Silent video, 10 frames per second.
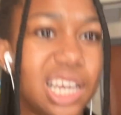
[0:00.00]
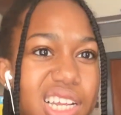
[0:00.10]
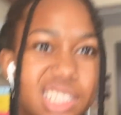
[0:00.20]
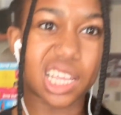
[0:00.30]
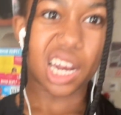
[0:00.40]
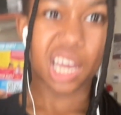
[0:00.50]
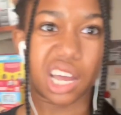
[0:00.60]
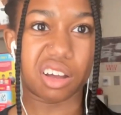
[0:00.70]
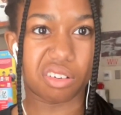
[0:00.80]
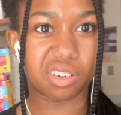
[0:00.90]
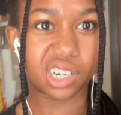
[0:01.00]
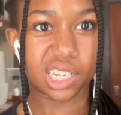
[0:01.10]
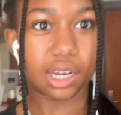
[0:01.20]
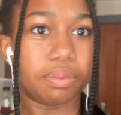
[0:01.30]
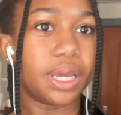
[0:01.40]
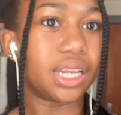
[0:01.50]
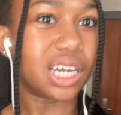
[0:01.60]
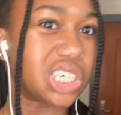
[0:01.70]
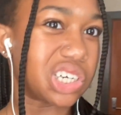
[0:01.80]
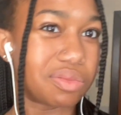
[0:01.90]
it's kind of awkward. Like, big
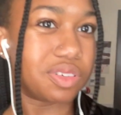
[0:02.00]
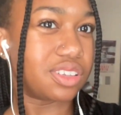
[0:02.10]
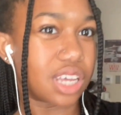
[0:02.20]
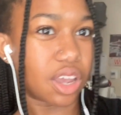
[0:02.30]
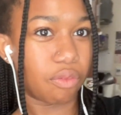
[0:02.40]
lecture, I'm in second